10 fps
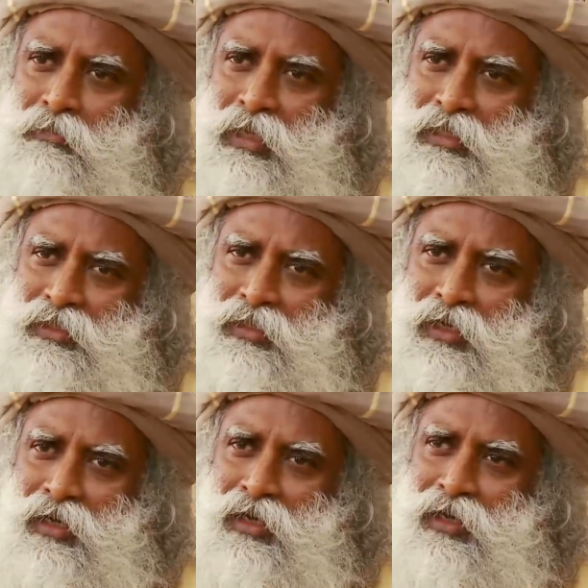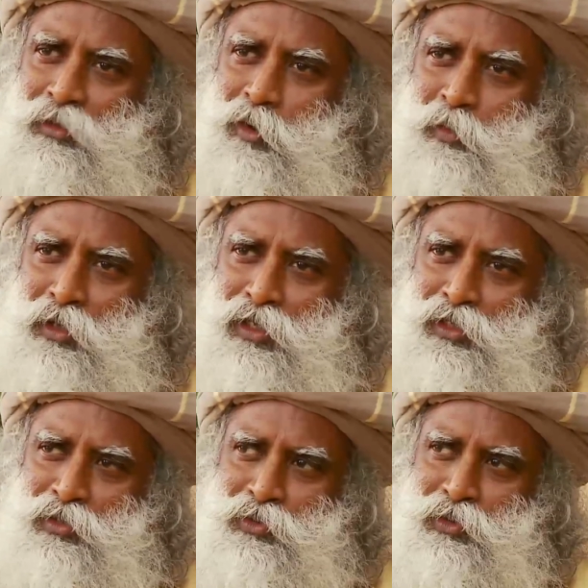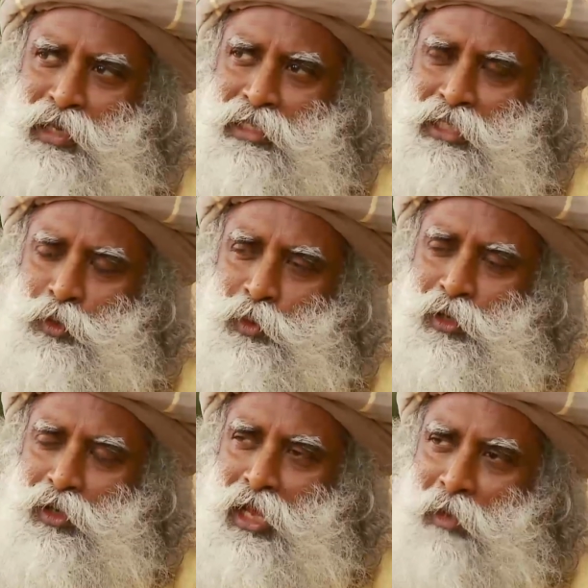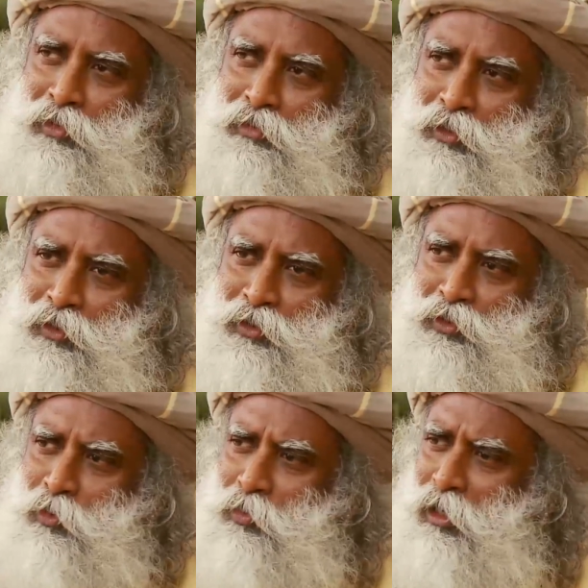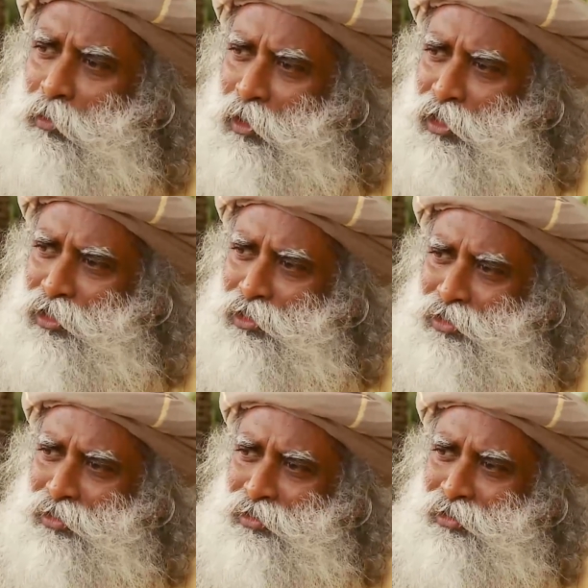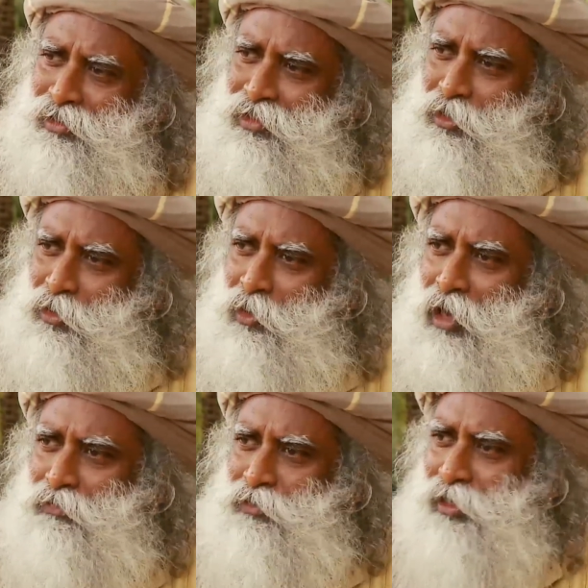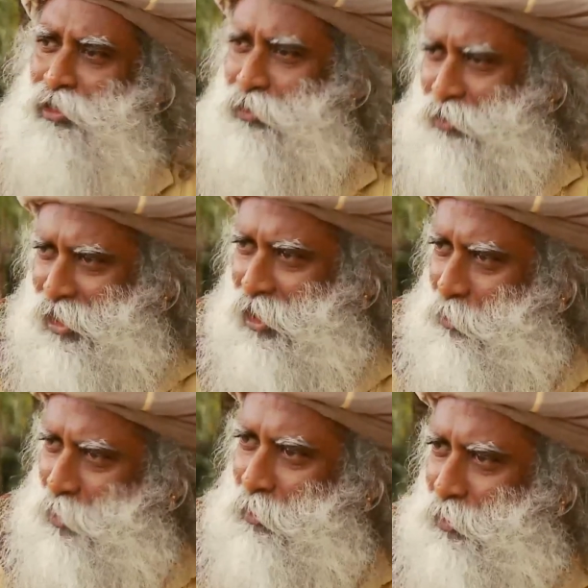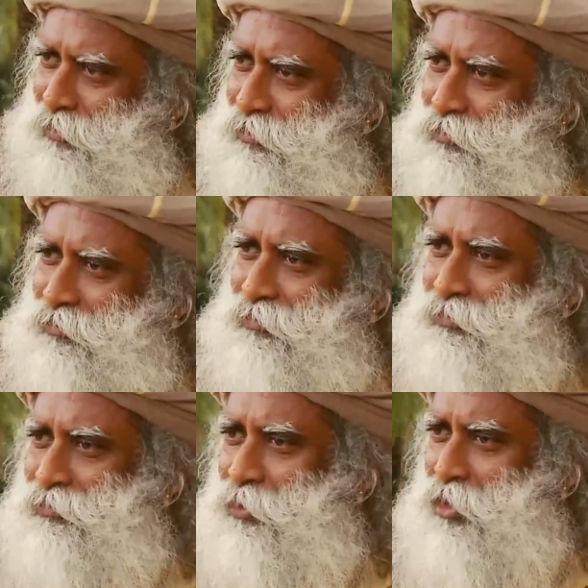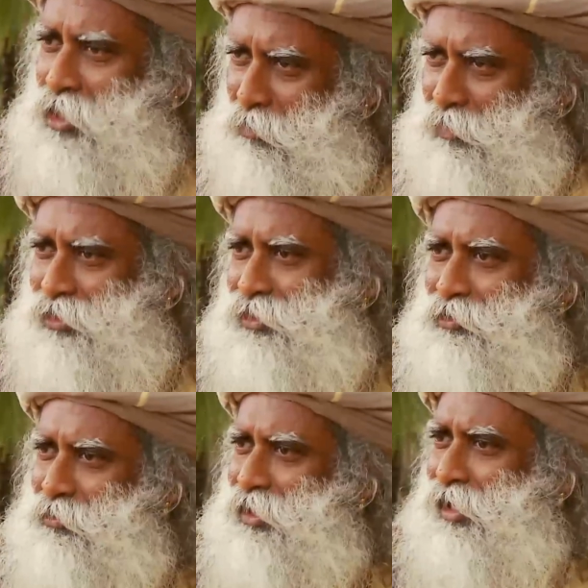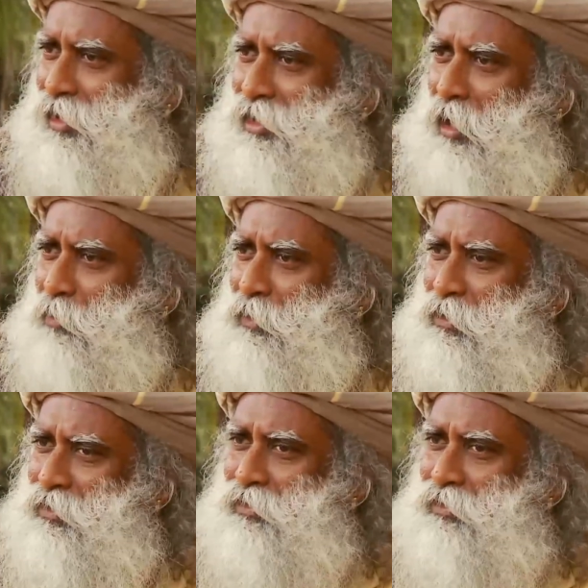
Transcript: But opening a school like this will not happen because you build buildings. You have to get those kind of people who are committed to making it happen.